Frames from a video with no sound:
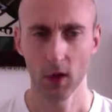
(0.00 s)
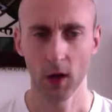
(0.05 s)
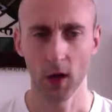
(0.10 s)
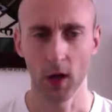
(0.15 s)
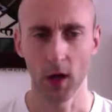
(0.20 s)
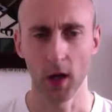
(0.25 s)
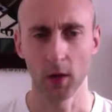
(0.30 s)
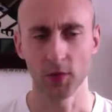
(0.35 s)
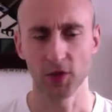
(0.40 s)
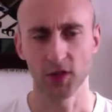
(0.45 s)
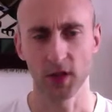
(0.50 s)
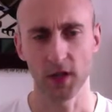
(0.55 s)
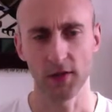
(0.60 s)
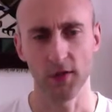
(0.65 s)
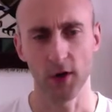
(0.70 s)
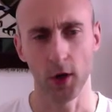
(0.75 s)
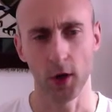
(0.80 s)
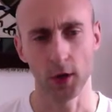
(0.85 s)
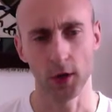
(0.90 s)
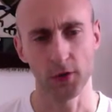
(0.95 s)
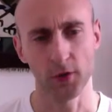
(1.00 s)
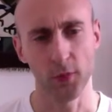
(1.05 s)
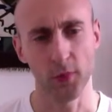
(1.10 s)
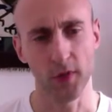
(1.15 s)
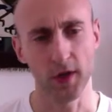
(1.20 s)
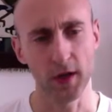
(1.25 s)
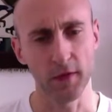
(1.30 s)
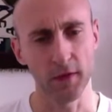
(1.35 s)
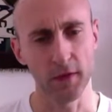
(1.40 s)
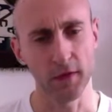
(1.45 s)
Hi, I'm Steve Hines from
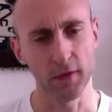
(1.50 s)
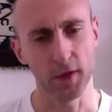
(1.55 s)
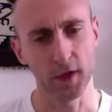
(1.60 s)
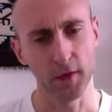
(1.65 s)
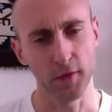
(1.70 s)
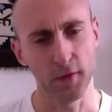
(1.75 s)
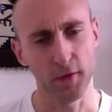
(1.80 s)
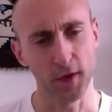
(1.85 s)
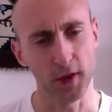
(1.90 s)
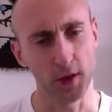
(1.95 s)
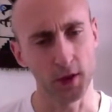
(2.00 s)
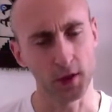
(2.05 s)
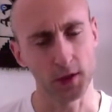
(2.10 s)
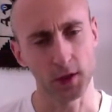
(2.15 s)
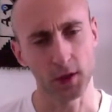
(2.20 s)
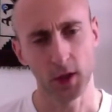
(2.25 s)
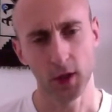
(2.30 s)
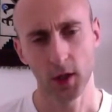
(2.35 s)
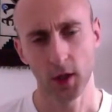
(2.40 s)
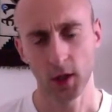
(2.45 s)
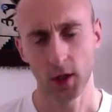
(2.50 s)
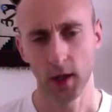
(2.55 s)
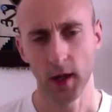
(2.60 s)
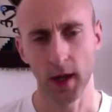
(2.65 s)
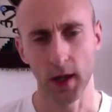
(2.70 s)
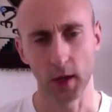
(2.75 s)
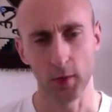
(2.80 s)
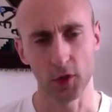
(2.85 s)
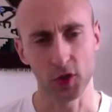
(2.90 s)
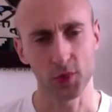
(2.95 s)
Peak 15 Fitness
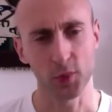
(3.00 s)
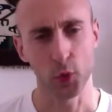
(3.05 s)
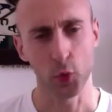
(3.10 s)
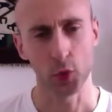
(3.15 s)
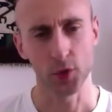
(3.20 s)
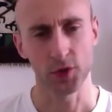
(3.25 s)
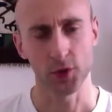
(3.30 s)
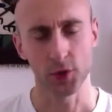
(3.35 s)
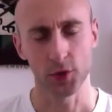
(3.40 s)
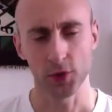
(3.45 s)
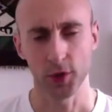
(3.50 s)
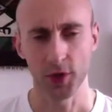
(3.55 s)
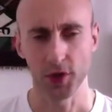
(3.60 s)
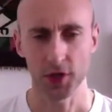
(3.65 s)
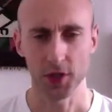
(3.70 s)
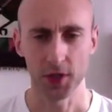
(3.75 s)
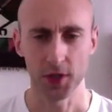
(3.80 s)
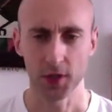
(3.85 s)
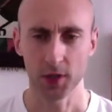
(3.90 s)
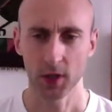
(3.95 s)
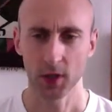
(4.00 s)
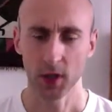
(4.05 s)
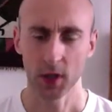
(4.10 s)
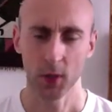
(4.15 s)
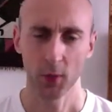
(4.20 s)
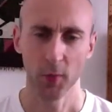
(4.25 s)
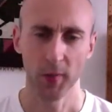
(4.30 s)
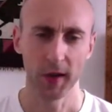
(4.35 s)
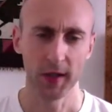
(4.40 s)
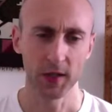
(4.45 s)
and I'm a sports nutritionist
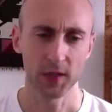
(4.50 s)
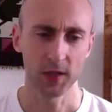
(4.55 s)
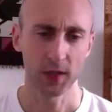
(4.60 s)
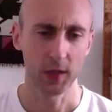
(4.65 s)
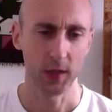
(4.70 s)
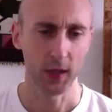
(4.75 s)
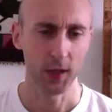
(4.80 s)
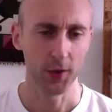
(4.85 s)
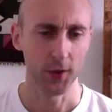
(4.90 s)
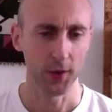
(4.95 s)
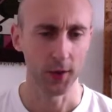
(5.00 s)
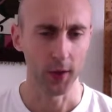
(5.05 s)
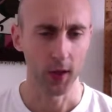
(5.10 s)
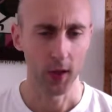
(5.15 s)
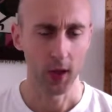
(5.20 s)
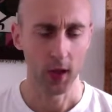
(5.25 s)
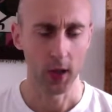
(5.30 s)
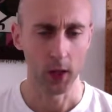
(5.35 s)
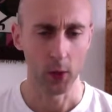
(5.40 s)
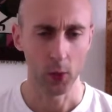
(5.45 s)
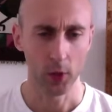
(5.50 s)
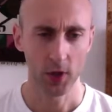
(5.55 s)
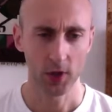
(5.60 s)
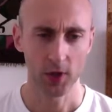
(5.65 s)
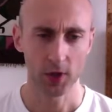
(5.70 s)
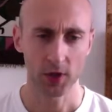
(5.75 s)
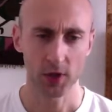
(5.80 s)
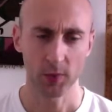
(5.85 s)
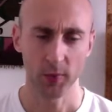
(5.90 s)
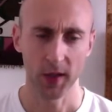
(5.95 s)
based in London. And I want
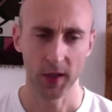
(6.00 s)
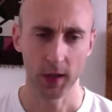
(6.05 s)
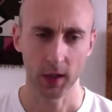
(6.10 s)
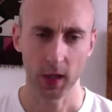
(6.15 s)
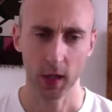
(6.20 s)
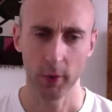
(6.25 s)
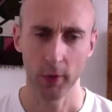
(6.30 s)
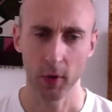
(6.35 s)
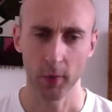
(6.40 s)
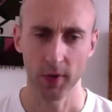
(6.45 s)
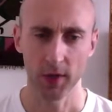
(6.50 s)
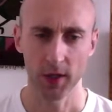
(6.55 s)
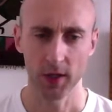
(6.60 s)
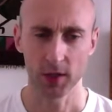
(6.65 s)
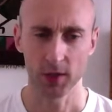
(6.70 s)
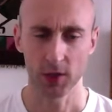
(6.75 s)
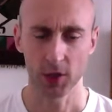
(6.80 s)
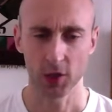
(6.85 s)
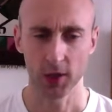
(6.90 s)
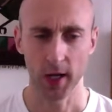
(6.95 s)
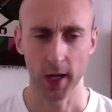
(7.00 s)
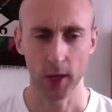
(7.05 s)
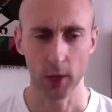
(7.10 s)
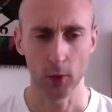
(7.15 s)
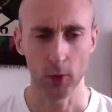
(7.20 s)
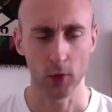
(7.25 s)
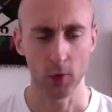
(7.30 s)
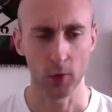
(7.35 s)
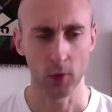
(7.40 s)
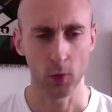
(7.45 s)
to just spend a couple of minutes to share
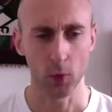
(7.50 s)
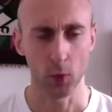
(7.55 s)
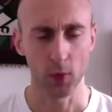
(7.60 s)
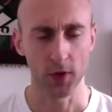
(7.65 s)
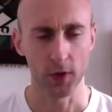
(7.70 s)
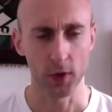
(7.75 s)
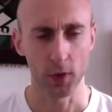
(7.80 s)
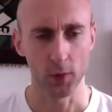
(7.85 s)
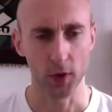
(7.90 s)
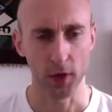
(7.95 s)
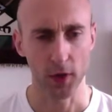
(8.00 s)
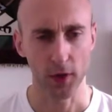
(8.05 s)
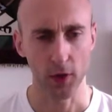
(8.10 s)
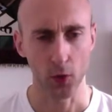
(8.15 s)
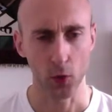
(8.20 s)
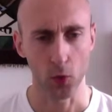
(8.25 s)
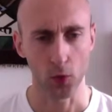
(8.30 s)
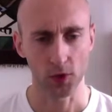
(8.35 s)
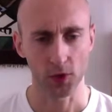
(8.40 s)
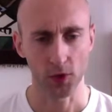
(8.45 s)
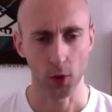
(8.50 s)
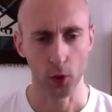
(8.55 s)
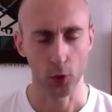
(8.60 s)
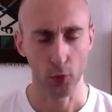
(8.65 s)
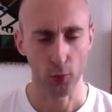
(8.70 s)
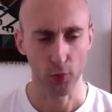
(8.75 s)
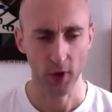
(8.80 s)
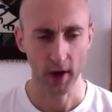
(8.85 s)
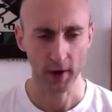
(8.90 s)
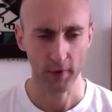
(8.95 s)
with you my thoughts
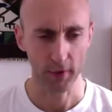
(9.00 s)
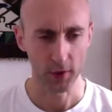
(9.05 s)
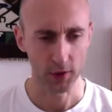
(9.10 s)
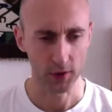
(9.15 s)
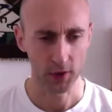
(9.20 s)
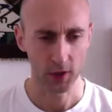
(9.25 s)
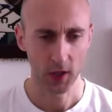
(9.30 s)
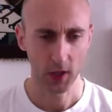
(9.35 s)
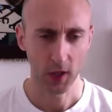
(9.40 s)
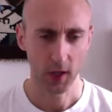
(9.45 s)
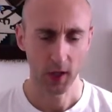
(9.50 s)
on breakfast.